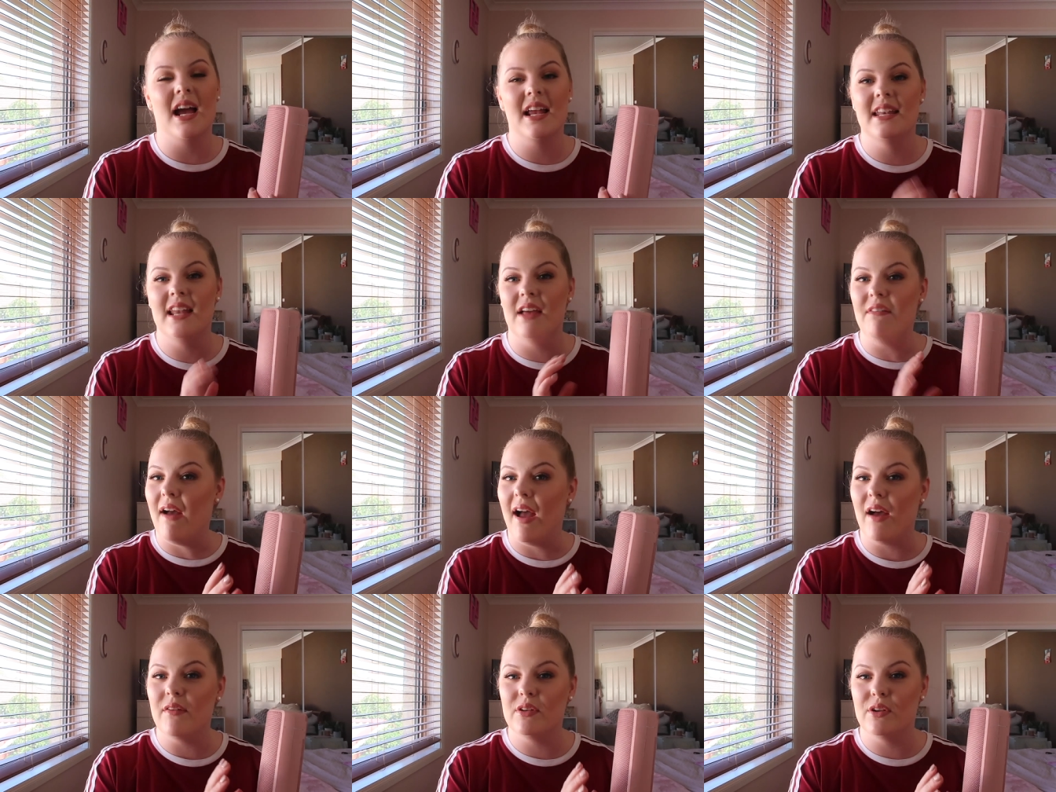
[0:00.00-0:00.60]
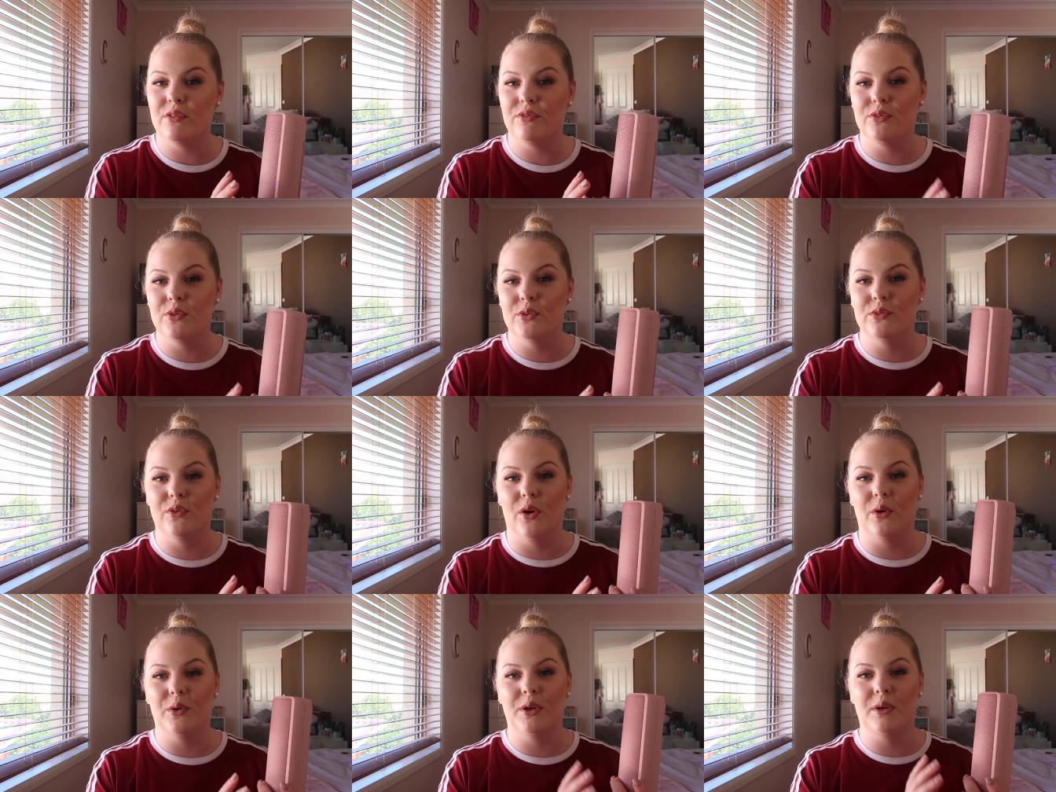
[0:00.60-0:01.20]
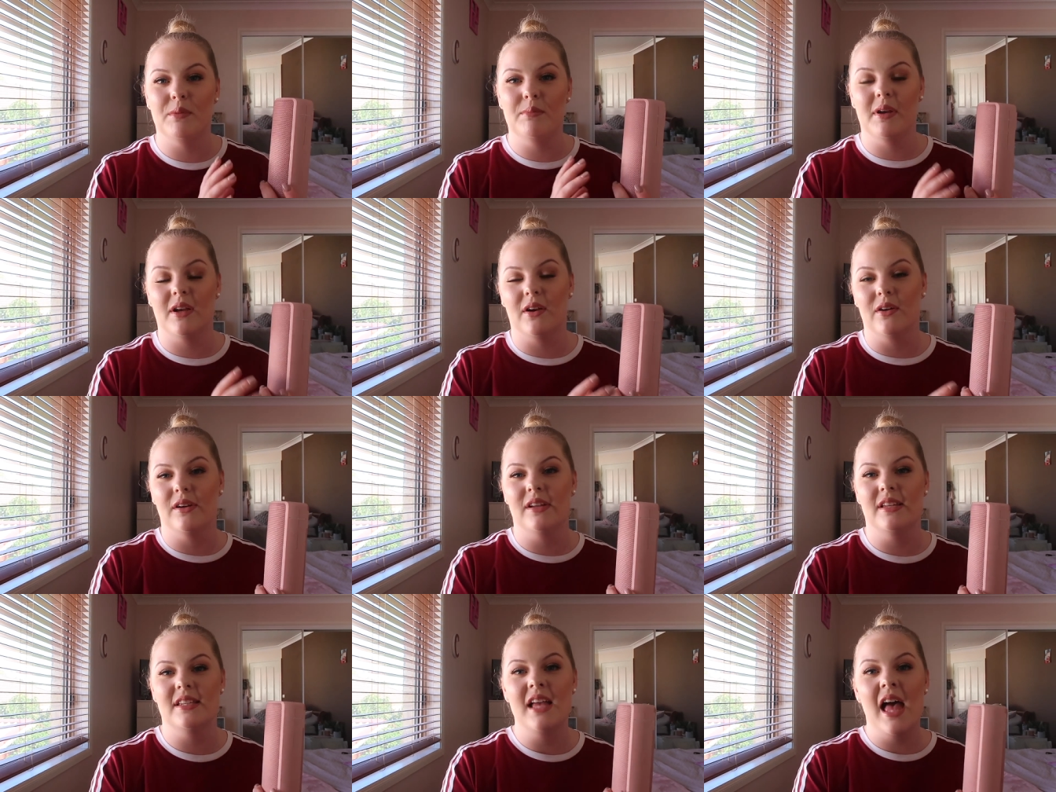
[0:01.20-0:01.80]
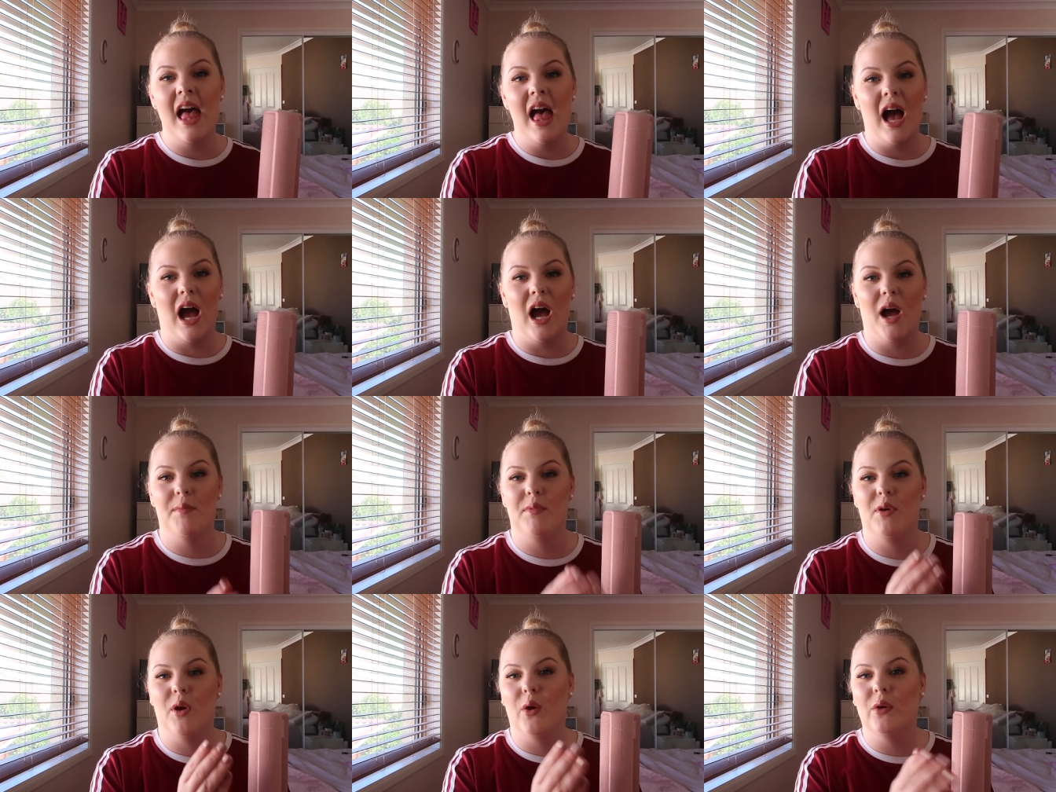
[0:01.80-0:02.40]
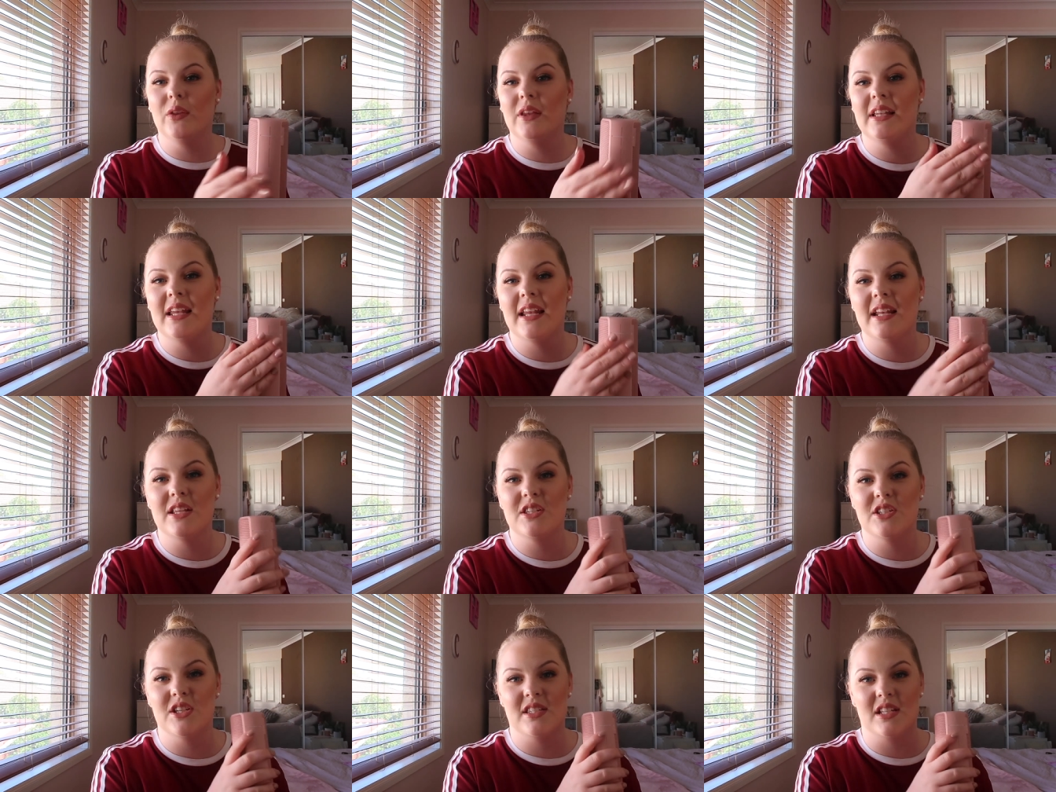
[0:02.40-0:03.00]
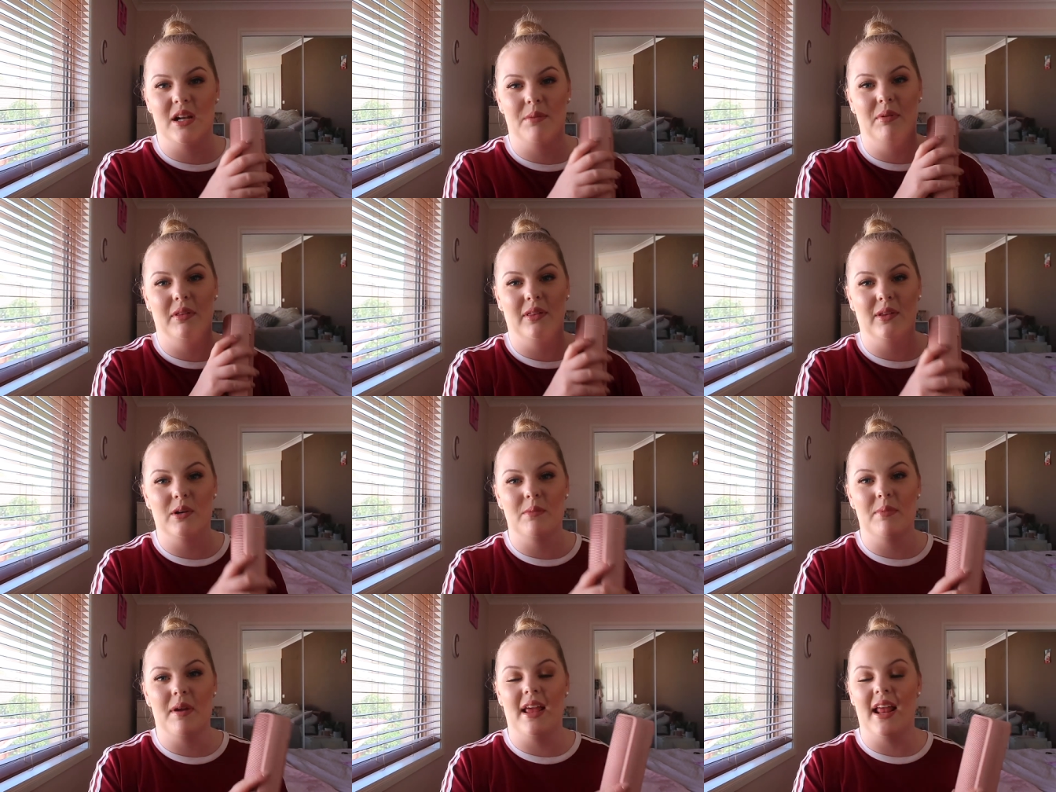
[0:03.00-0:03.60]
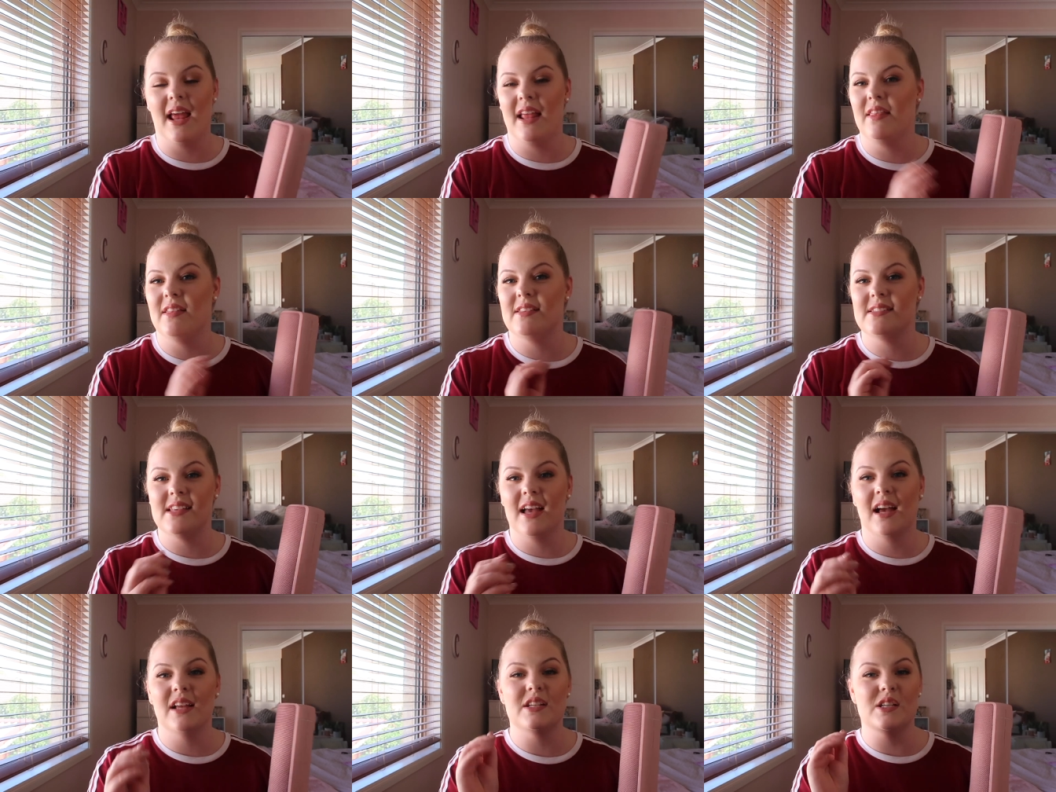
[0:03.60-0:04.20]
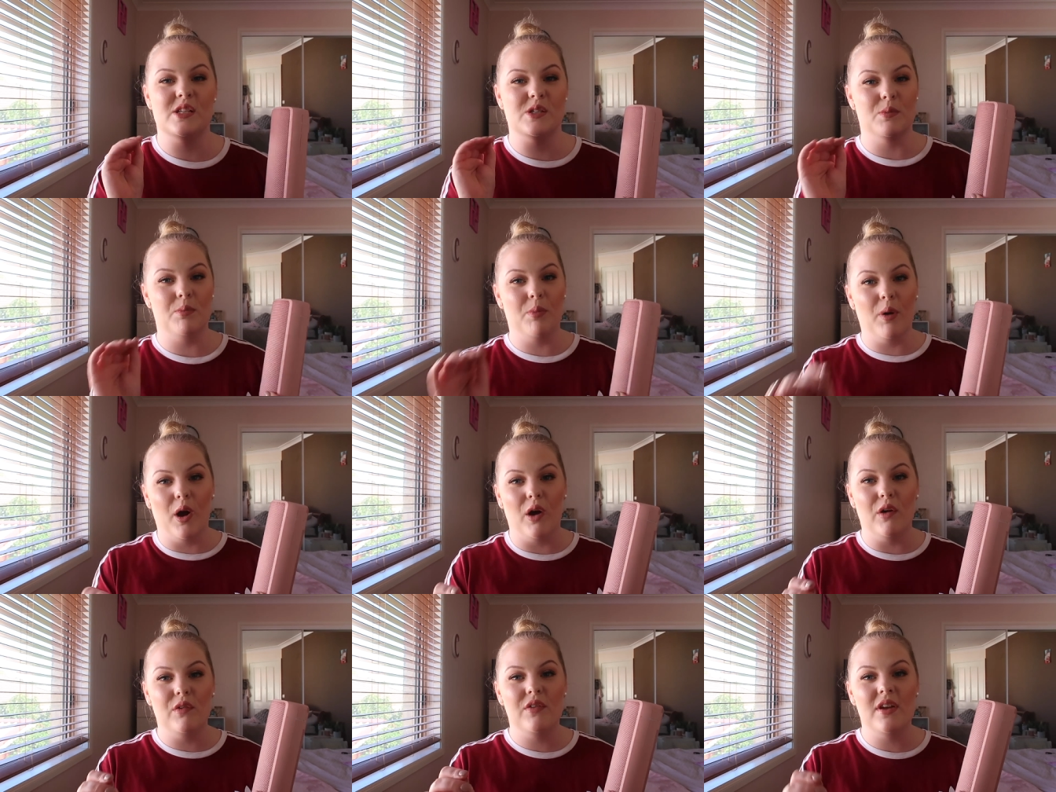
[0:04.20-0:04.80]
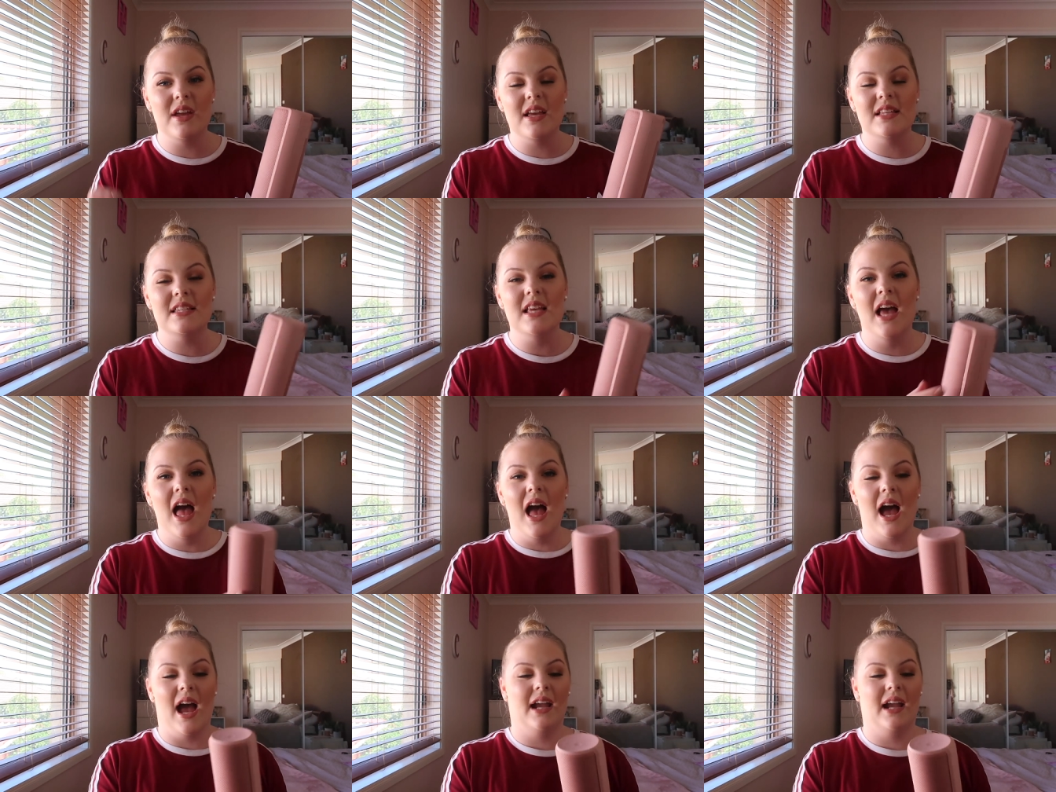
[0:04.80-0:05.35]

I never have it at full volume because um, you only need it just up a little bit and the sound is perfect.